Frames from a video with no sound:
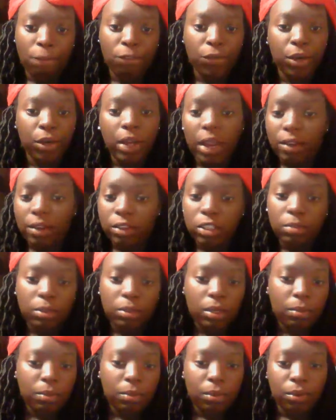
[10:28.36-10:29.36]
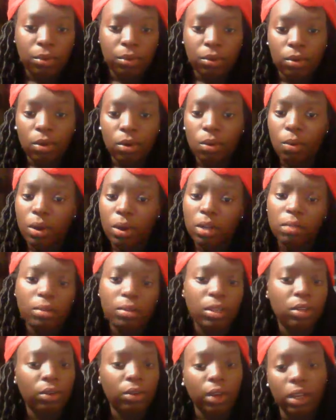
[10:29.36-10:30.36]
For average people who want to
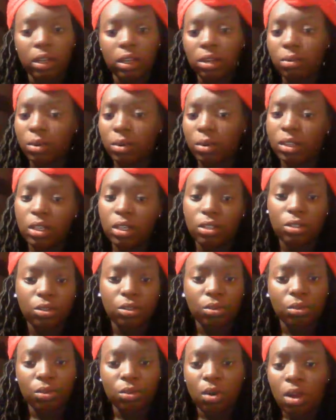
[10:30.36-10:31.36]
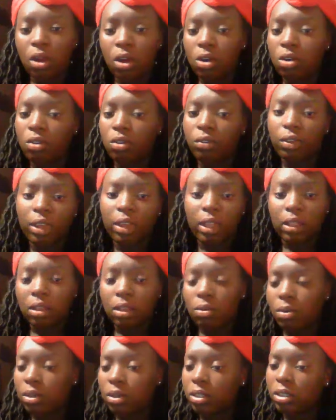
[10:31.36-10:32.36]
be great in what they do, who feel like they
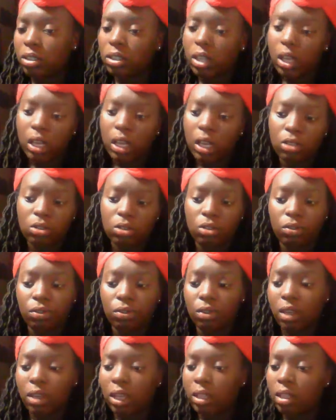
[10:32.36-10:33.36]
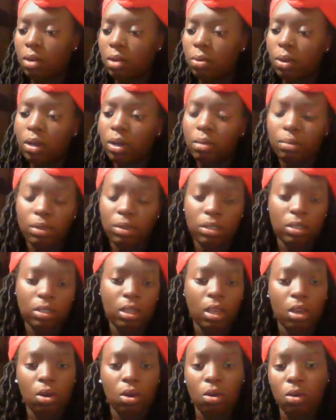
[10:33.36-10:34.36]
want to change, who feel like they want to be
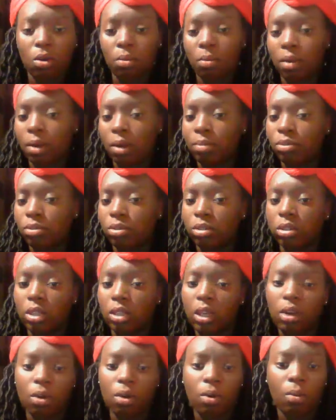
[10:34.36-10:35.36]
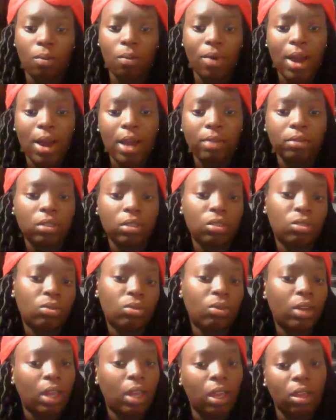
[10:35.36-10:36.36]
stay-at-home moms or stay-at-home wives, it's
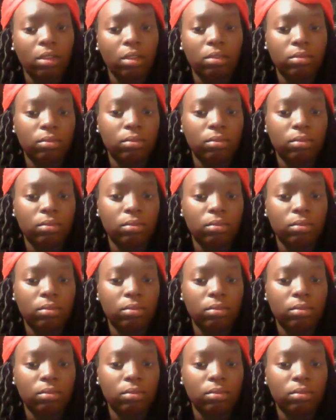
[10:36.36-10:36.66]
okay.